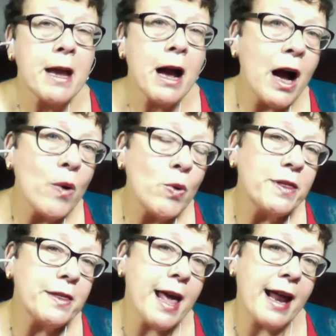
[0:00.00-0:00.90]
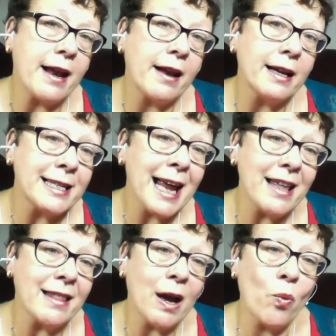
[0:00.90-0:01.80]
I would then take
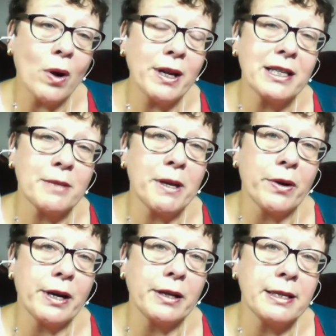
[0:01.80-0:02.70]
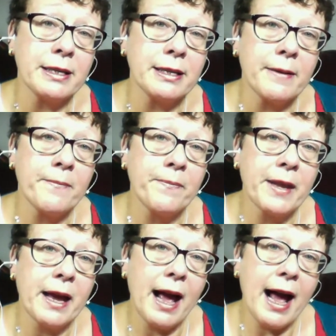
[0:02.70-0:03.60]
that one experience
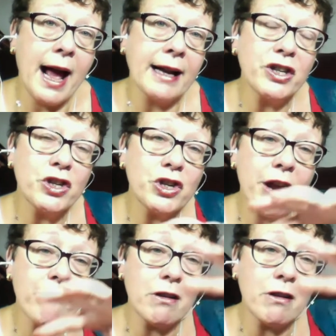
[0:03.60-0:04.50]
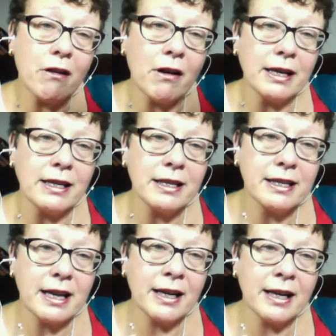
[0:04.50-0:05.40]
and
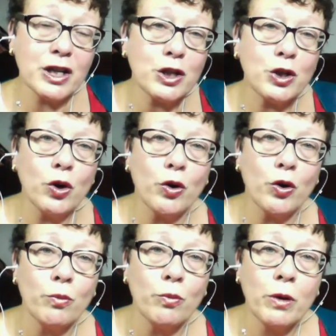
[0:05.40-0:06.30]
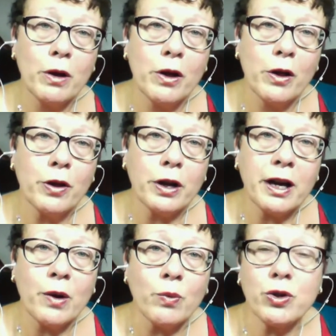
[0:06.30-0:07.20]
generalize and assume that
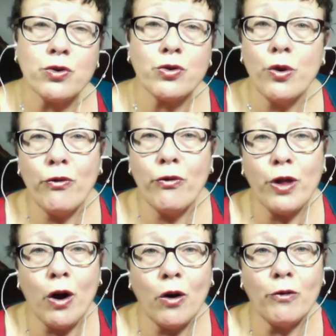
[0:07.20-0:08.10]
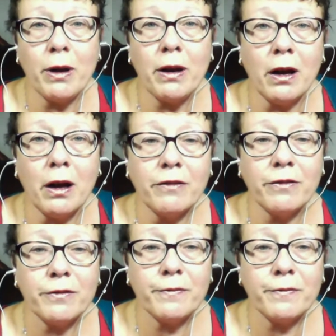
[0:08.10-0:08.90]
it was true for the whole of my life.